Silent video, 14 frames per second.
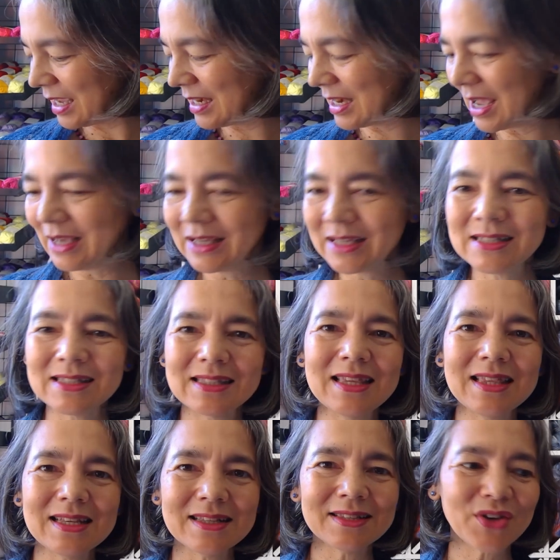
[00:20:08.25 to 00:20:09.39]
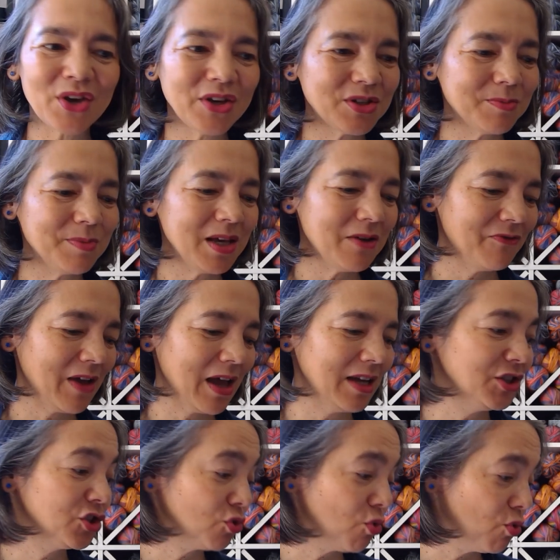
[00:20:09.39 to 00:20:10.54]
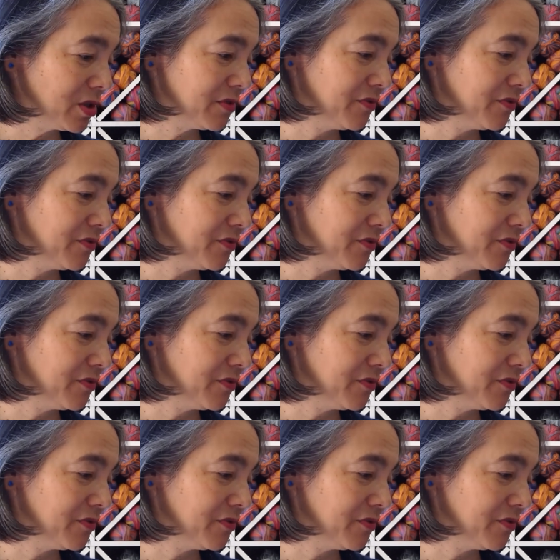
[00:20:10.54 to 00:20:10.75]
and I can see this is going to be a fairly short